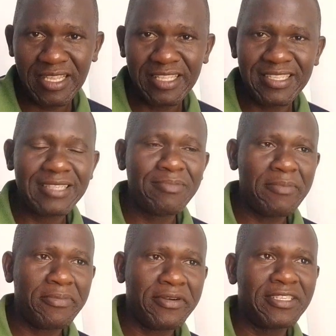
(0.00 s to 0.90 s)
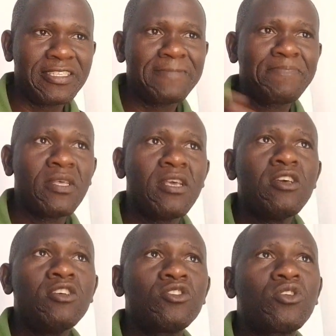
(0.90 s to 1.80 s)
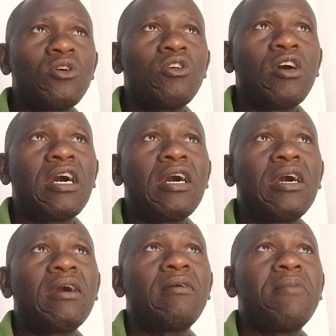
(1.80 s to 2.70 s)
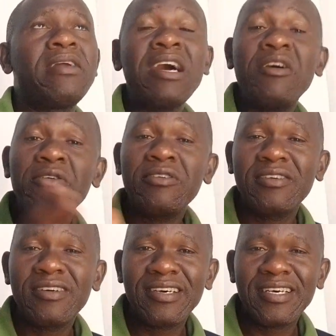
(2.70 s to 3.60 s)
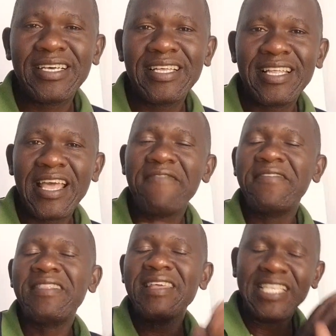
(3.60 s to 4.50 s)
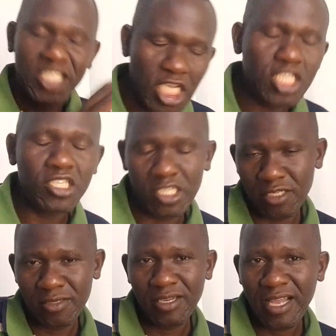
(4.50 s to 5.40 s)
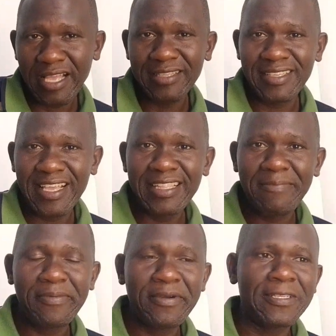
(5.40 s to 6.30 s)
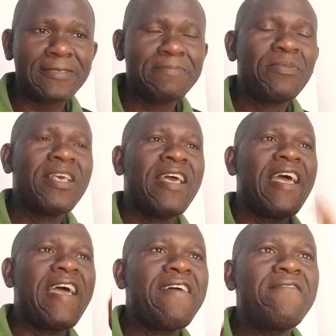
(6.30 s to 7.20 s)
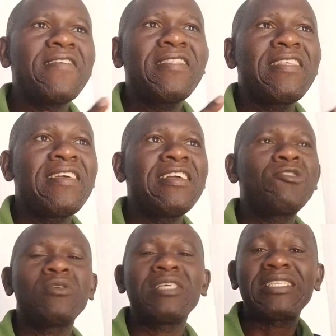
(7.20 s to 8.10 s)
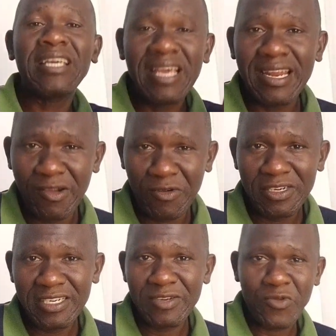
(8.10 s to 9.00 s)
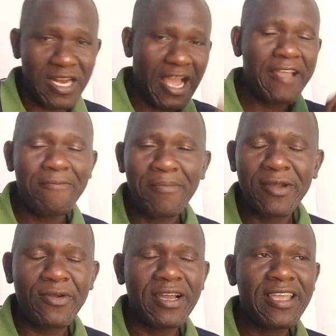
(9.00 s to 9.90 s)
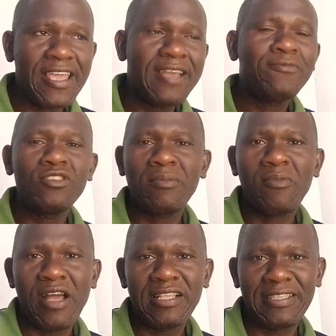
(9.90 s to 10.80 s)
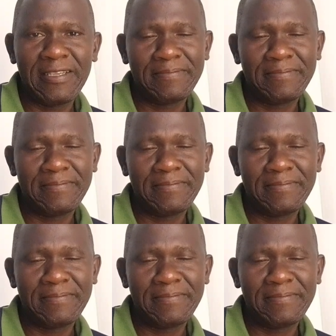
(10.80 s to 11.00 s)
That's my point. So, but now everything changed. Guys, get the point. Everything, it was a turnaround when I Am Marwa came to Nyaboanse.